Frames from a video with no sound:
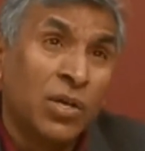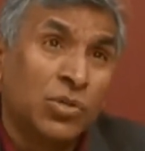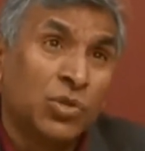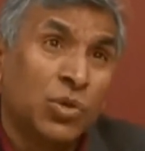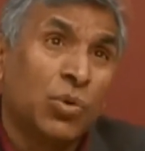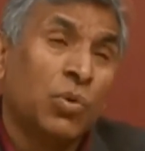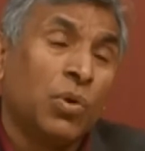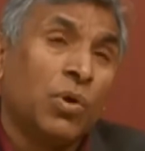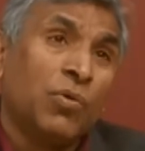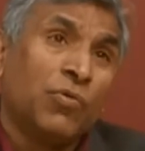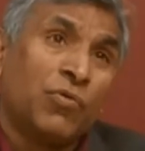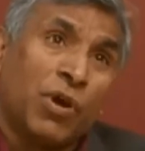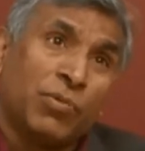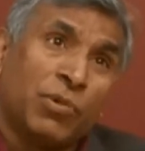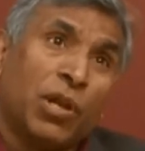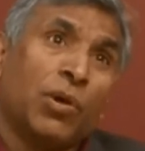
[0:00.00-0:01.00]
So
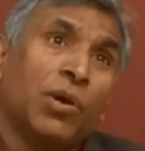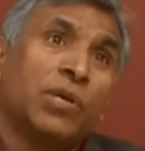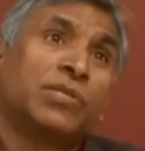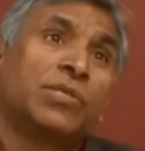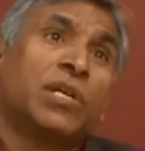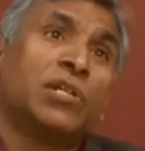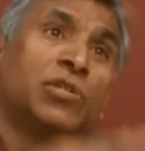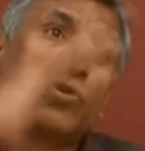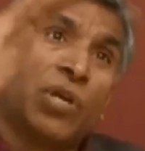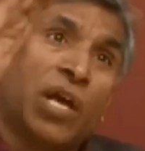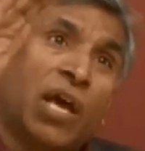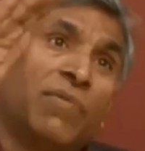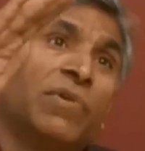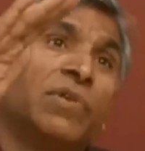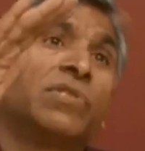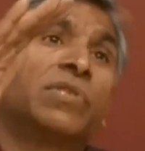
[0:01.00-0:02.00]
from the lowest skill to the
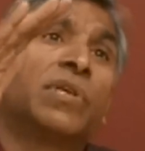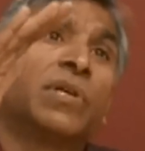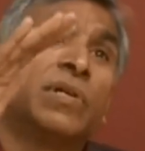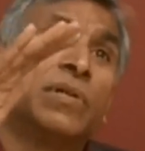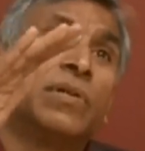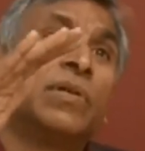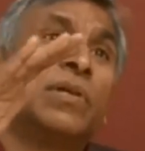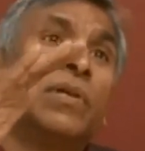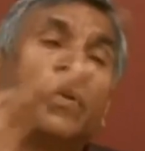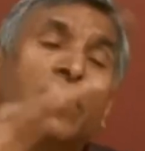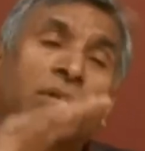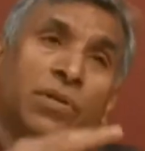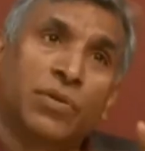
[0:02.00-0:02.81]
heavier skill,